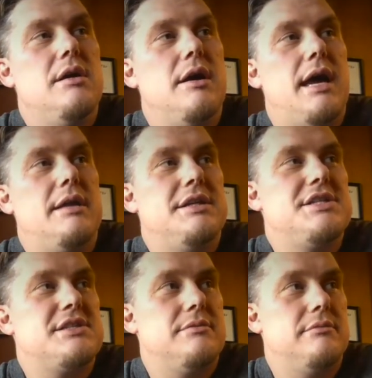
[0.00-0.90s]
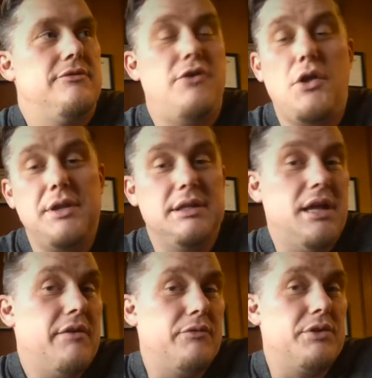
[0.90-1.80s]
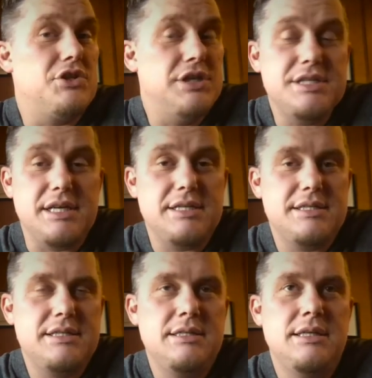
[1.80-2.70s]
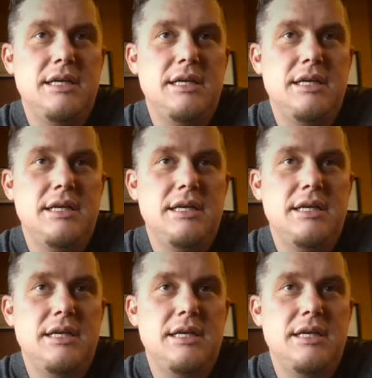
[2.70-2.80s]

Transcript: at least fall in love with Jesus,